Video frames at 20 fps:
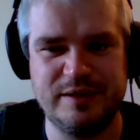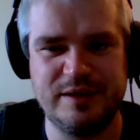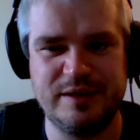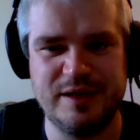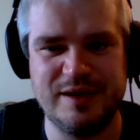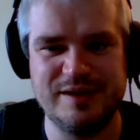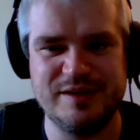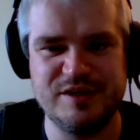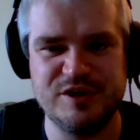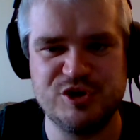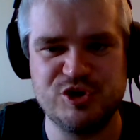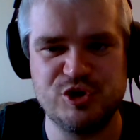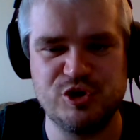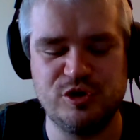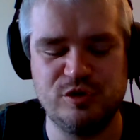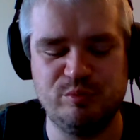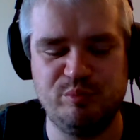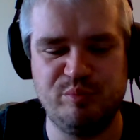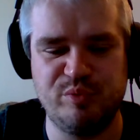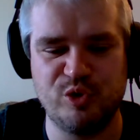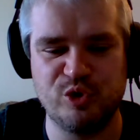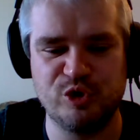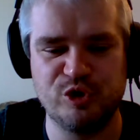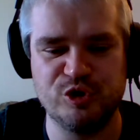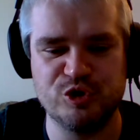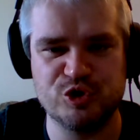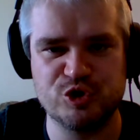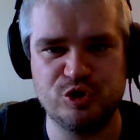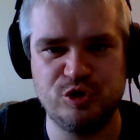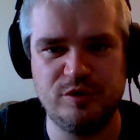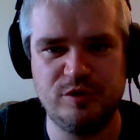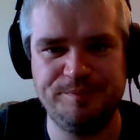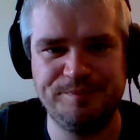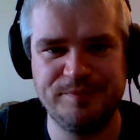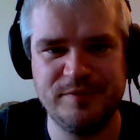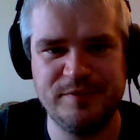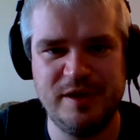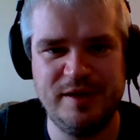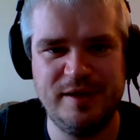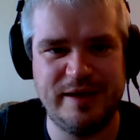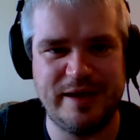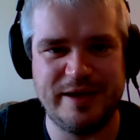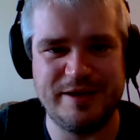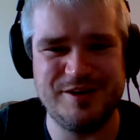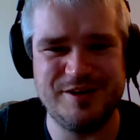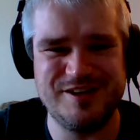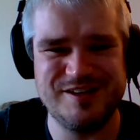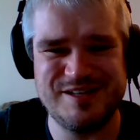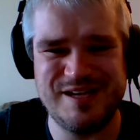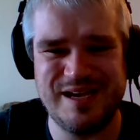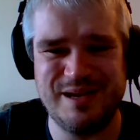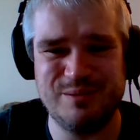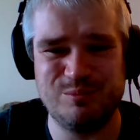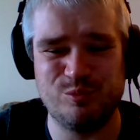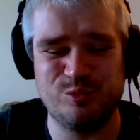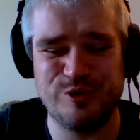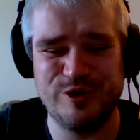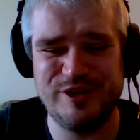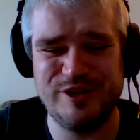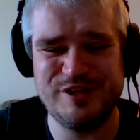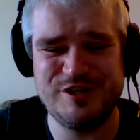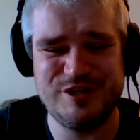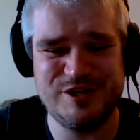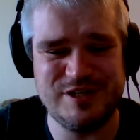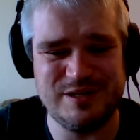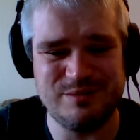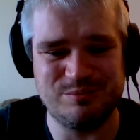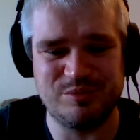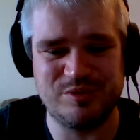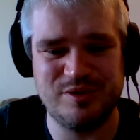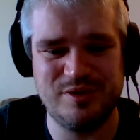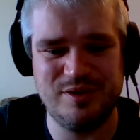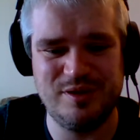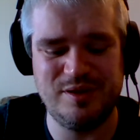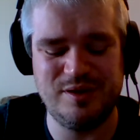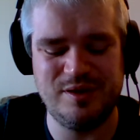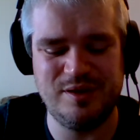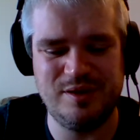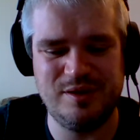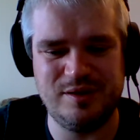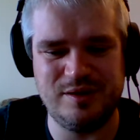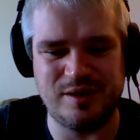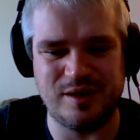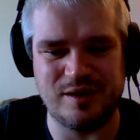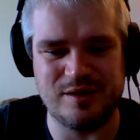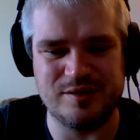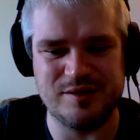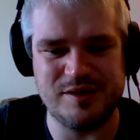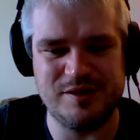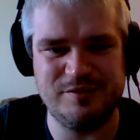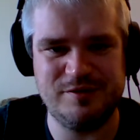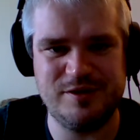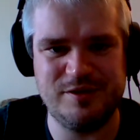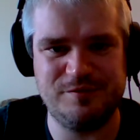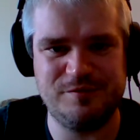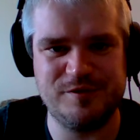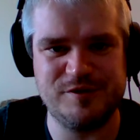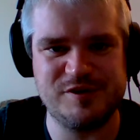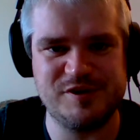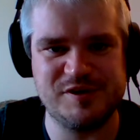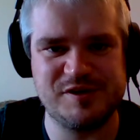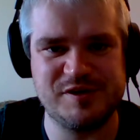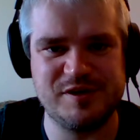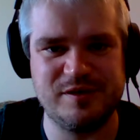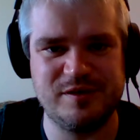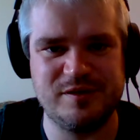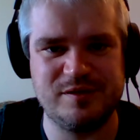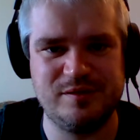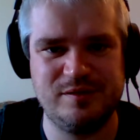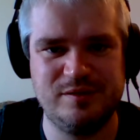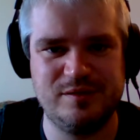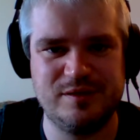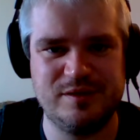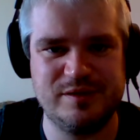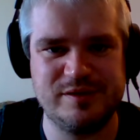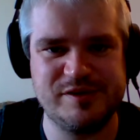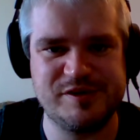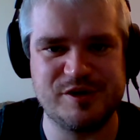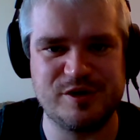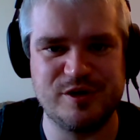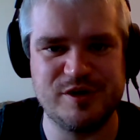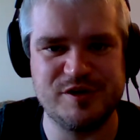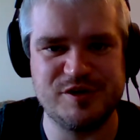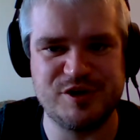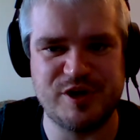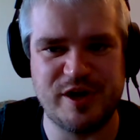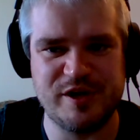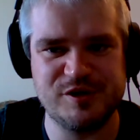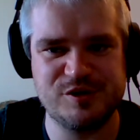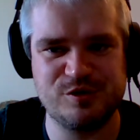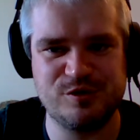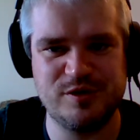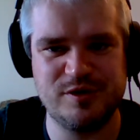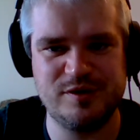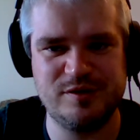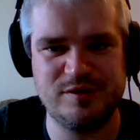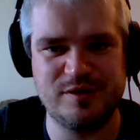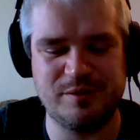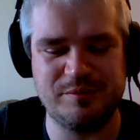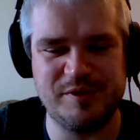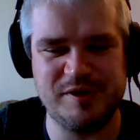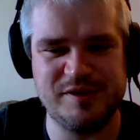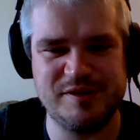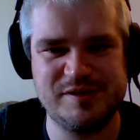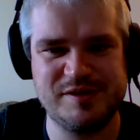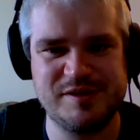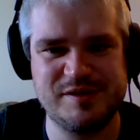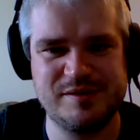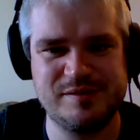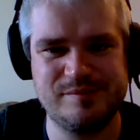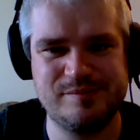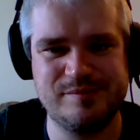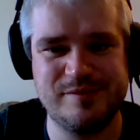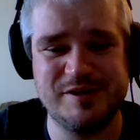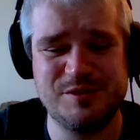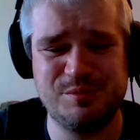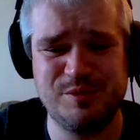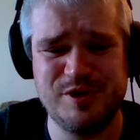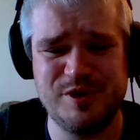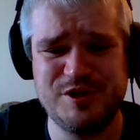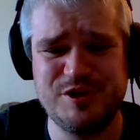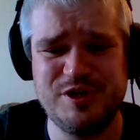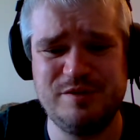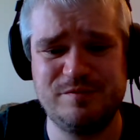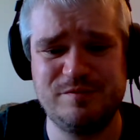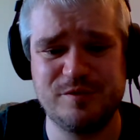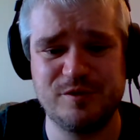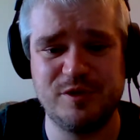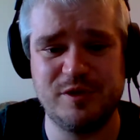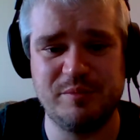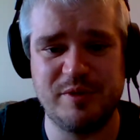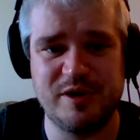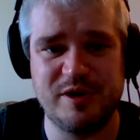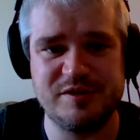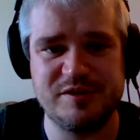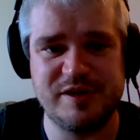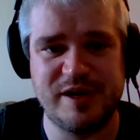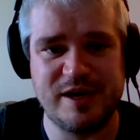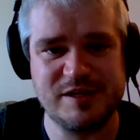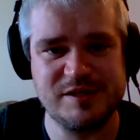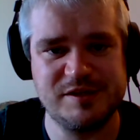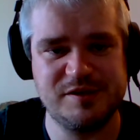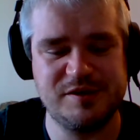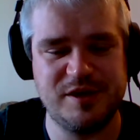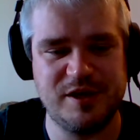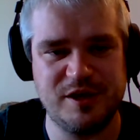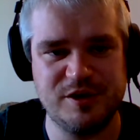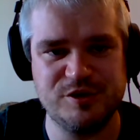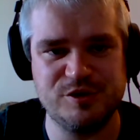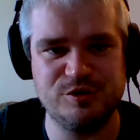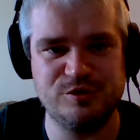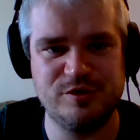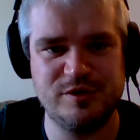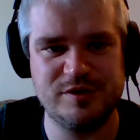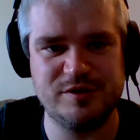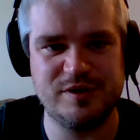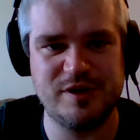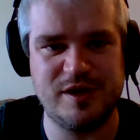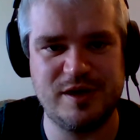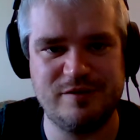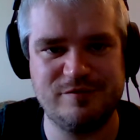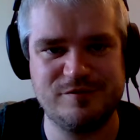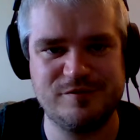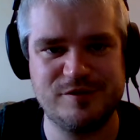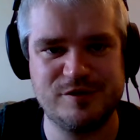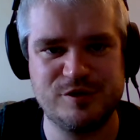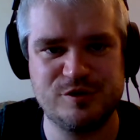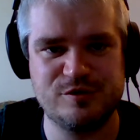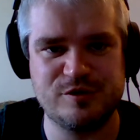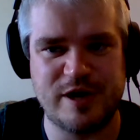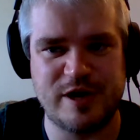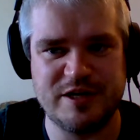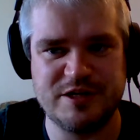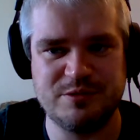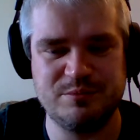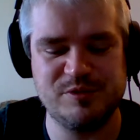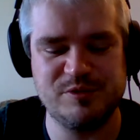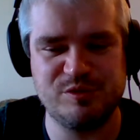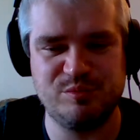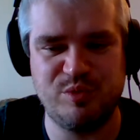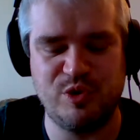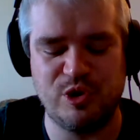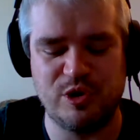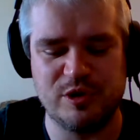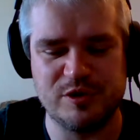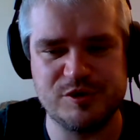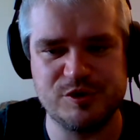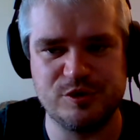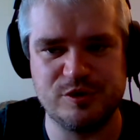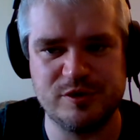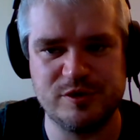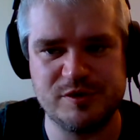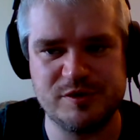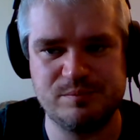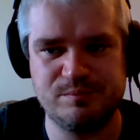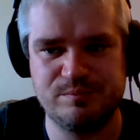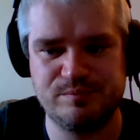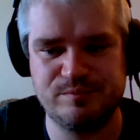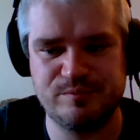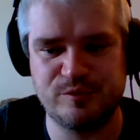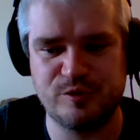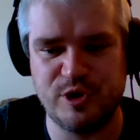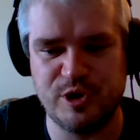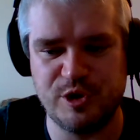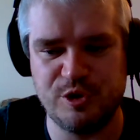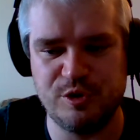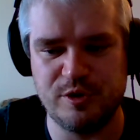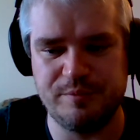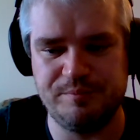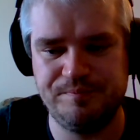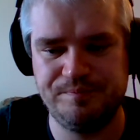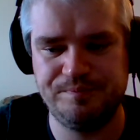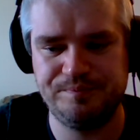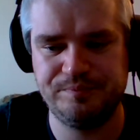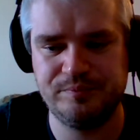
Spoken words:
get additional board control, and you can take them really cheap. Even if it's just a Astartes chainsword, I mean that's pretty cheap for the amount of attacks that they can do, and they have stratagem support, so it's pretty good.